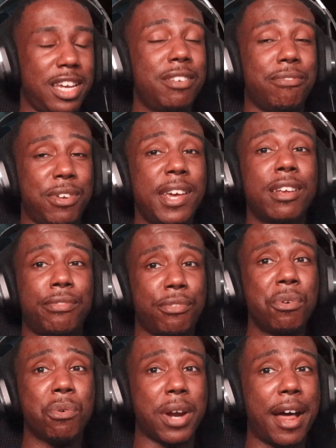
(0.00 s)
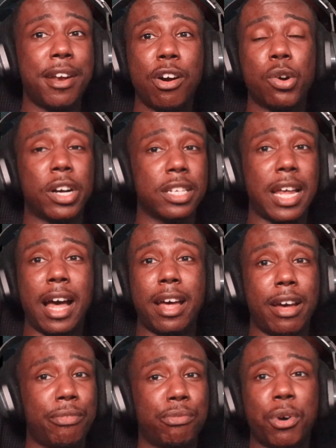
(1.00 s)
eat vegan food. I know, cause
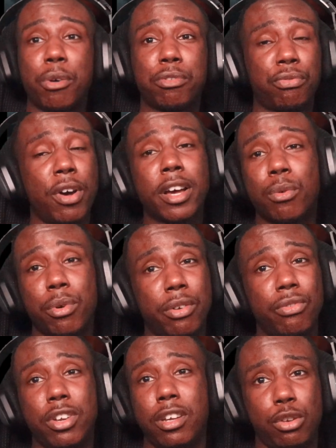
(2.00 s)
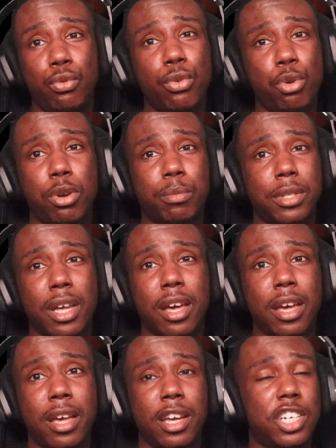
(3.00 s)
I, I vegan. You feel what I'm
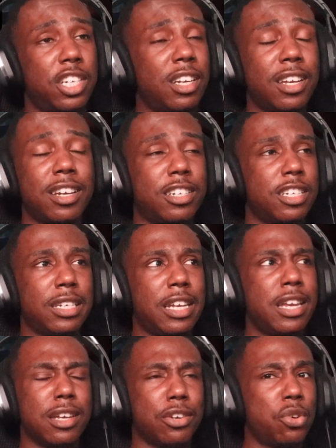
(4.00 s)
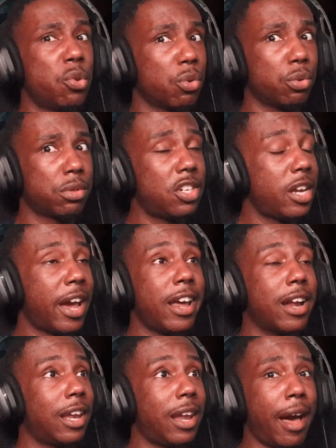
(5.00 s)
saying? She didn't just eat noodles. She
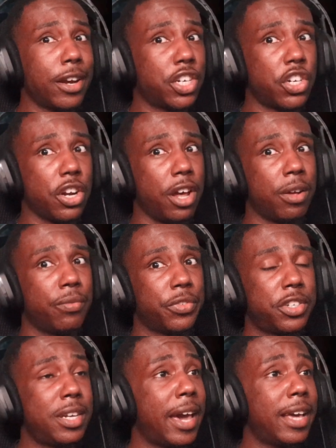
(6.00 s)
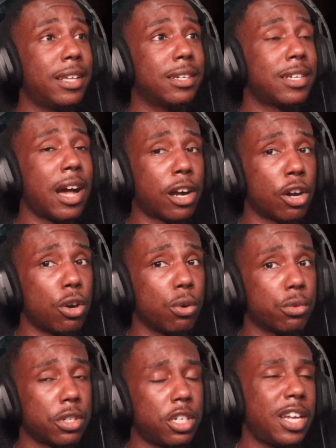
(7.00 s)
ate a lot of shit. She ate
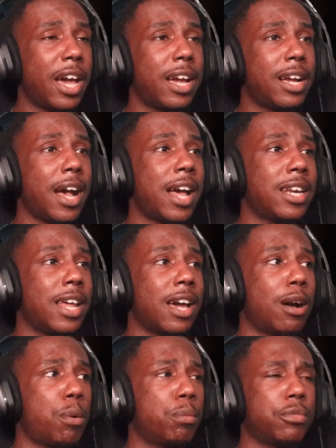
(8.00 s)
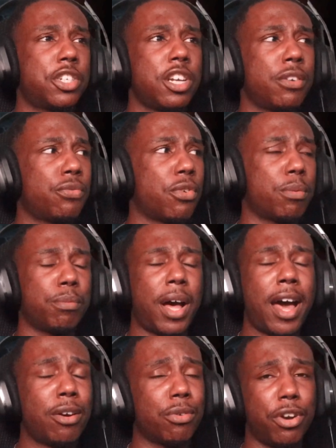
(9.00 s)
tacos. She ate goddamn shit from
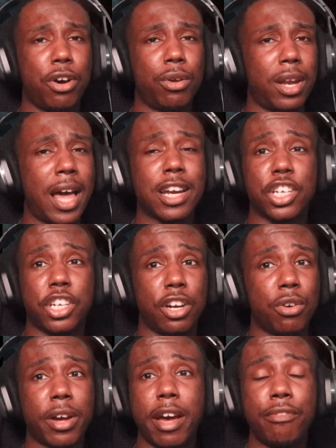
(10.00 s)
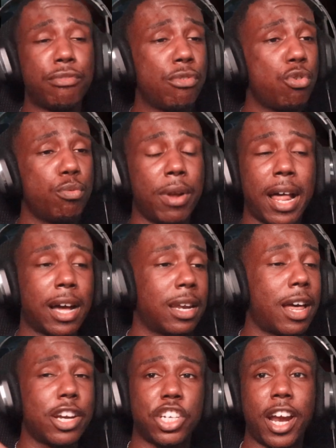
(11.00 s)
I don't know a lot of shit. Okay, food, but like a
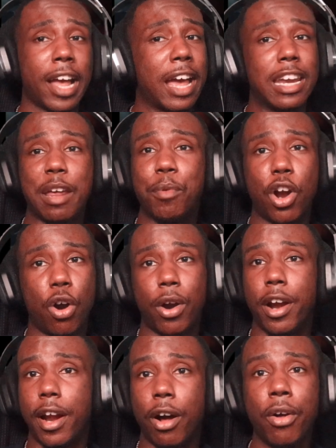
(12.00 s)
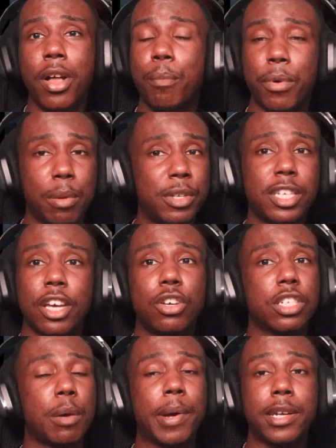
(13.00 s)
lot of shit. I can't name it all right now. But let me tell you
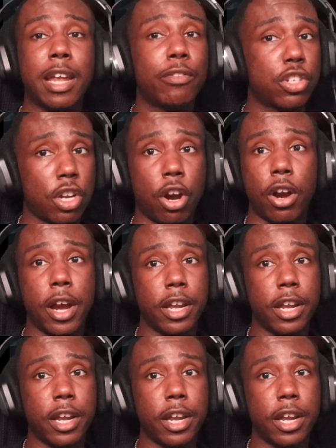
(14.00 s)
something. I never saw her